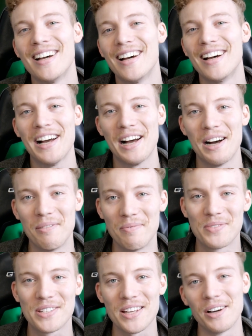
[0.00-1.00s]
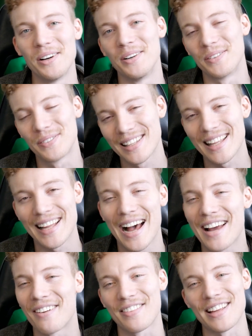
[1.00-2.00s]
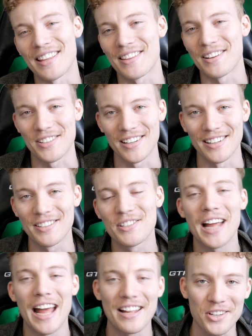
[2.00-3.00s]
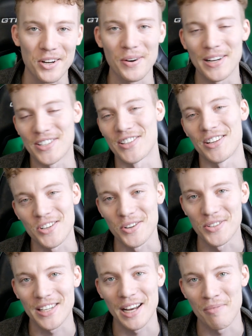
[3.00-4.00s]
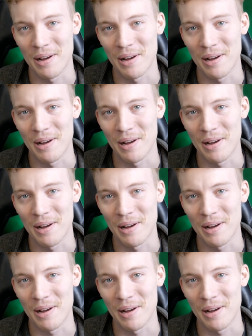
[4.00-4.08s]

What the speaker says: So I don't think that to answer your question, there's no set amount of